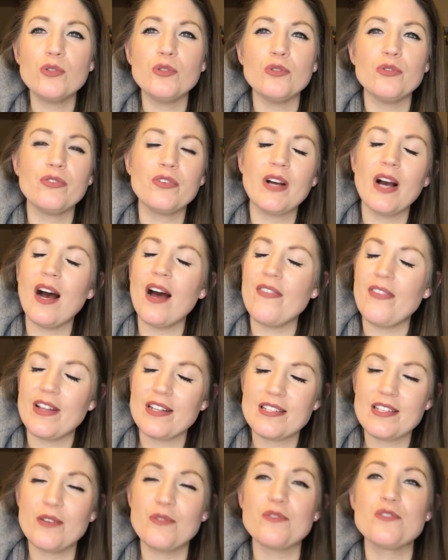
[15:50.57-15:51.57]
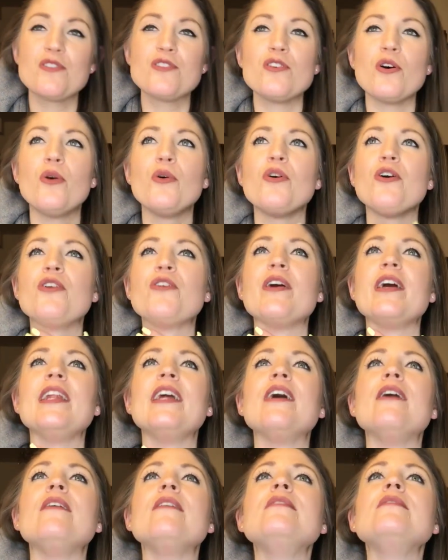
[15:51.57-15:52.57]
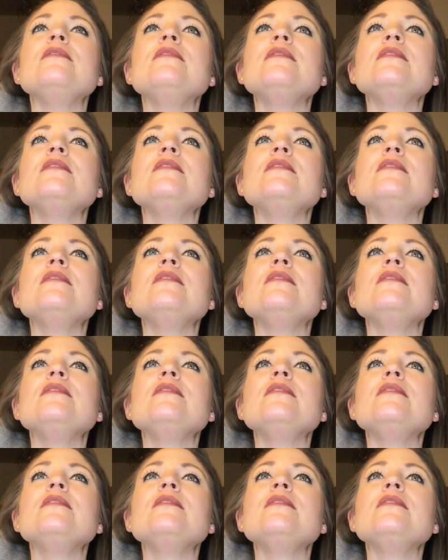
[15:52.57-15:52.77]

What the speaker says: Oof, God, that sounds so good right now.